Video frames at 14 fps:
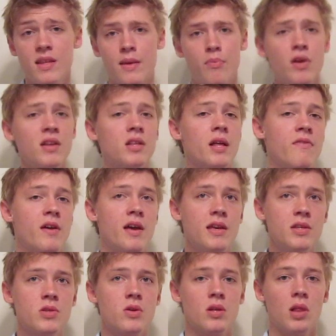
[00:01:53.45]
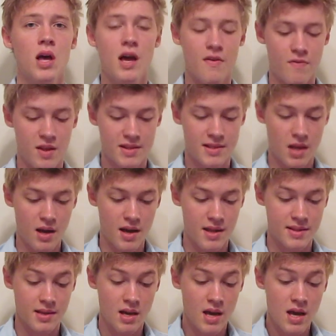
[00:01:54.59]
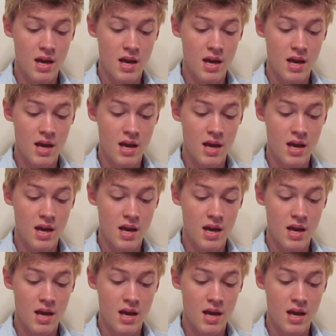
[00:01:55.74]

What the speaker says: that bring to life history, life, and science.